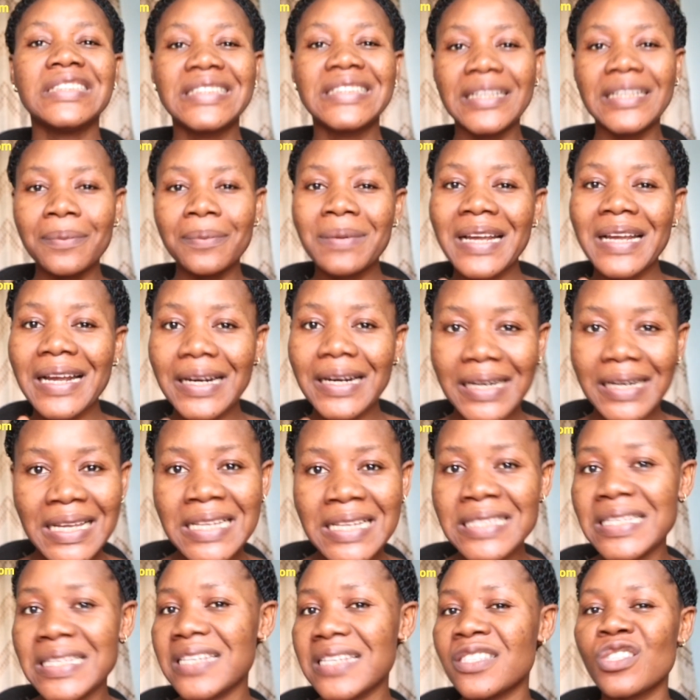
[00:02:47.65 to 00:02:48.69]
deep
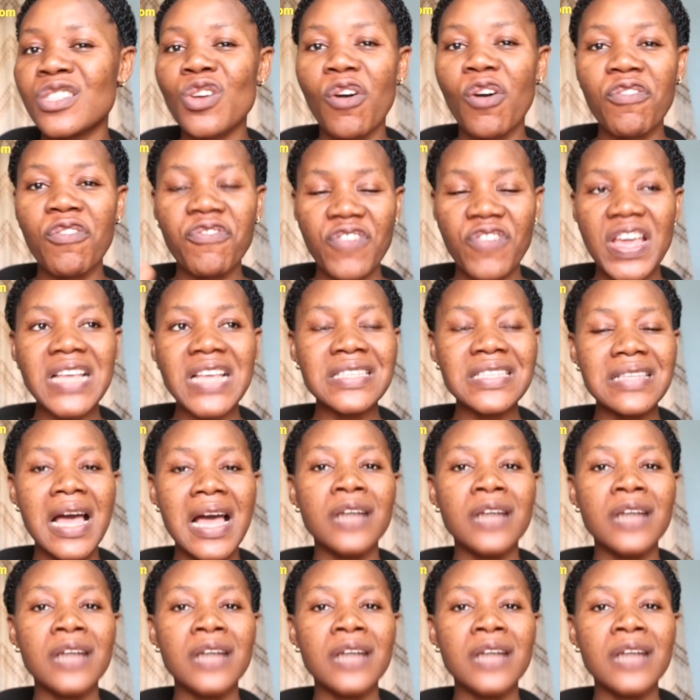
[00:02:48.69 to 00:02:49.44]
cleanses your face